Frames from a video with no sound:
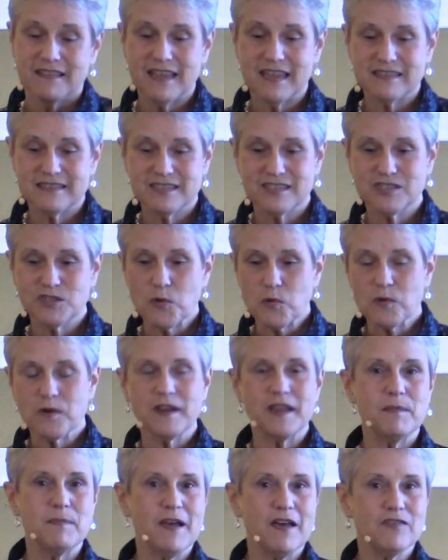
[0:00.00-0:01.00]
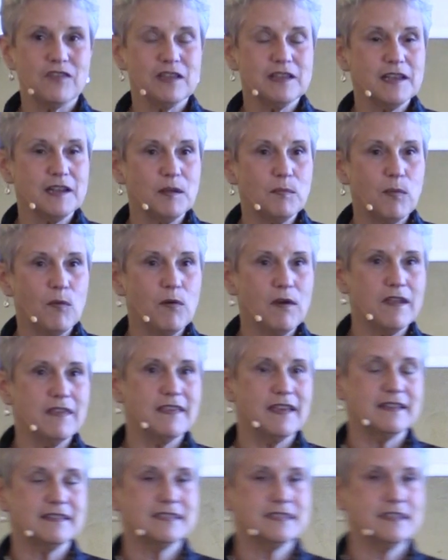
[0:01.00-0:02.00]
that story about the little boy
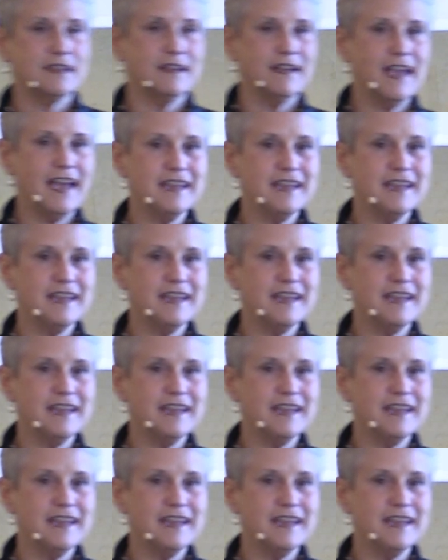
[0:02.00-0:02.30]
that uh,